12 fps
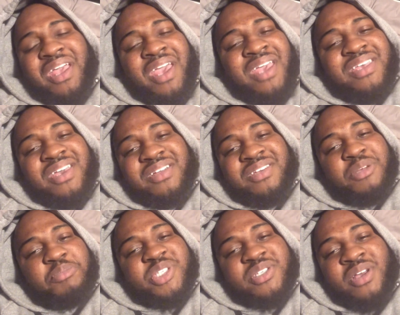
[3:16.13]
And yeah,
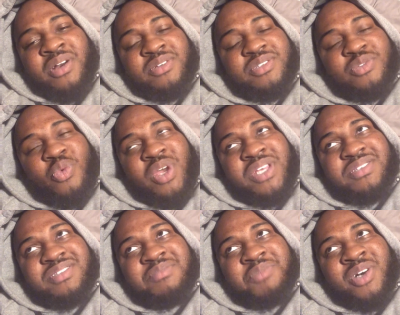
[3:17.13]
Nipsey Hussle,
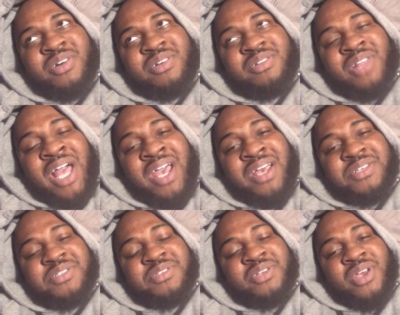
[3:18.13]
his uh,
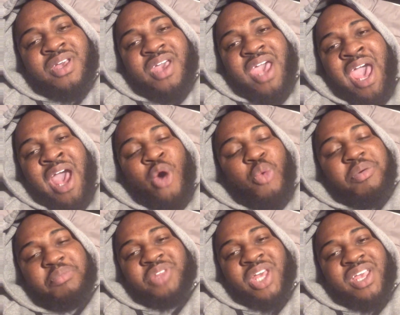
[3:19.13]
last
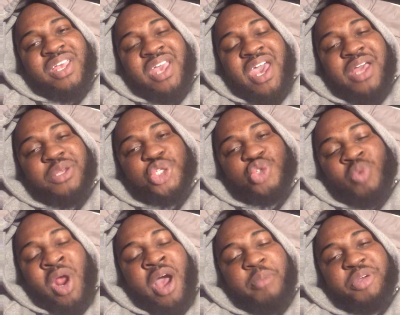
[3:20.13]
album that he had
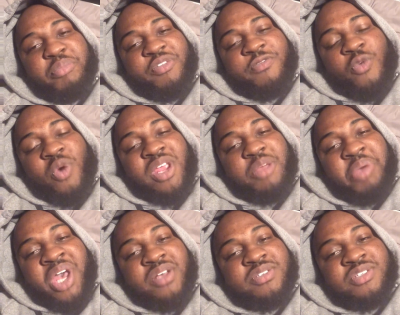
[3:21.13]
dropped before he
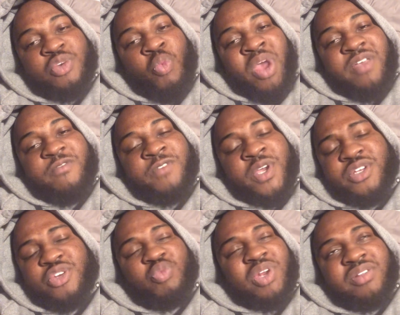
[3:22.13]
passed away,
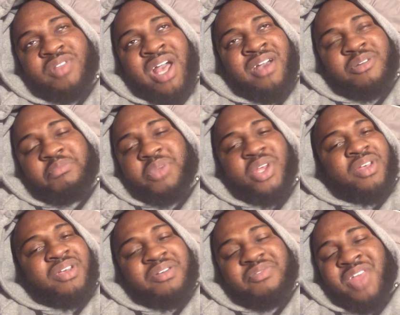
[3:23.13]
Victory Lap,
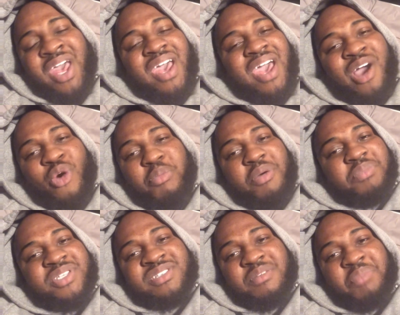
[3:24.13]
that
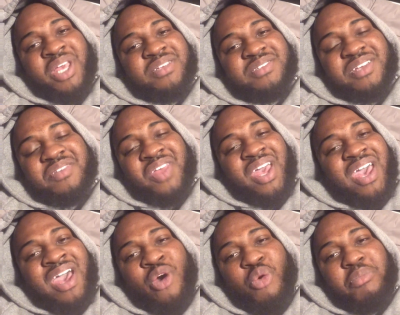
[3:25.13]
album is amazing. That
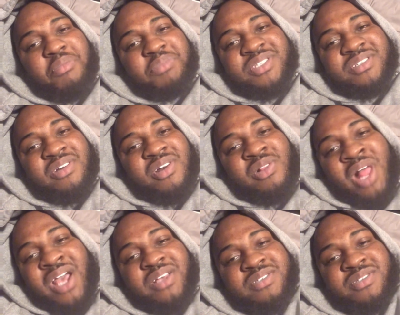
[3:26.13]
album is a
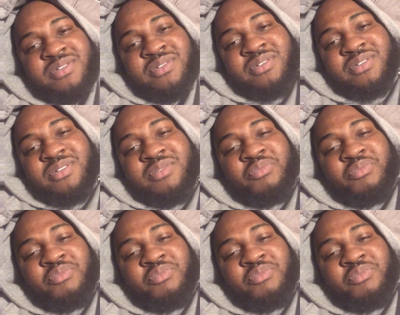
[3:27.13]
classic.